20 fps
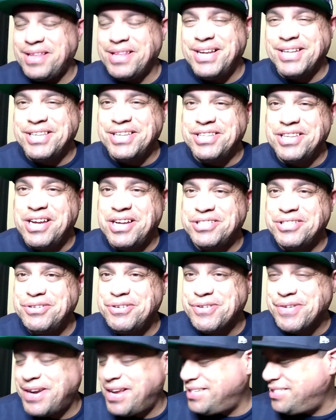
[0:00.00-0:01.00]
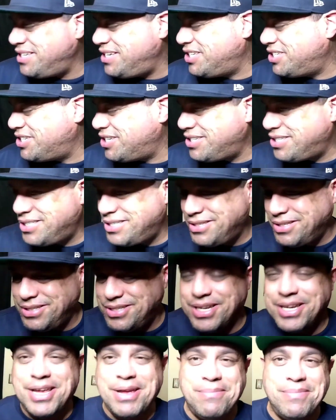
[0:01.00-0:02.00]
Nothing not too crazy, just
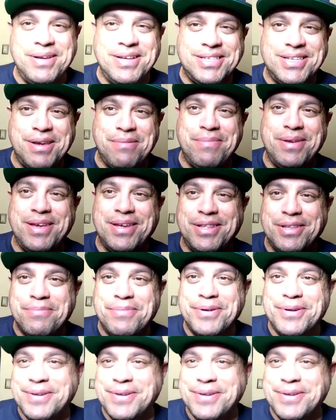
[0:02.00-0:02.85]
to get me, set me in the